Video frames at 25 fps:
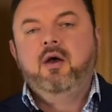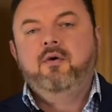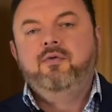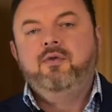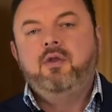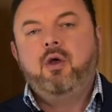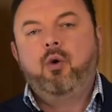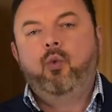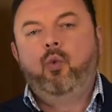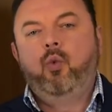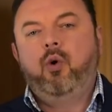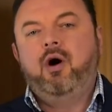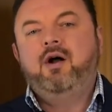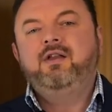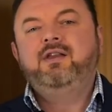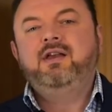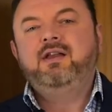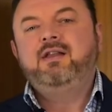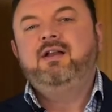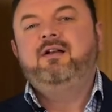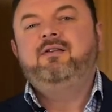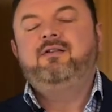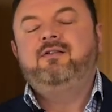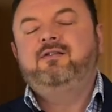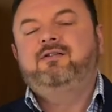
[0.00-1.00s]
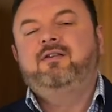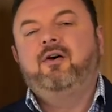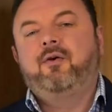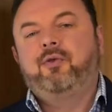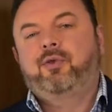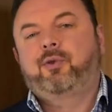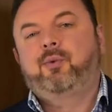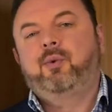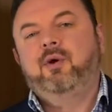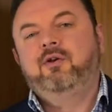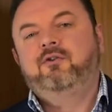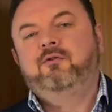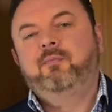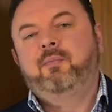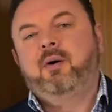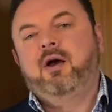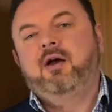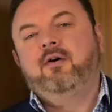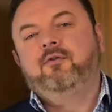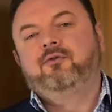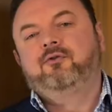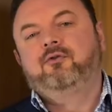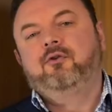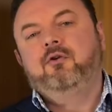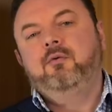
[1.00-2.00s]
Now, why do you need to sell 3 to pay
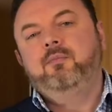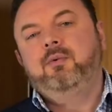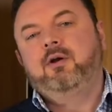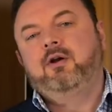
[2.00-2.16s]
off 2?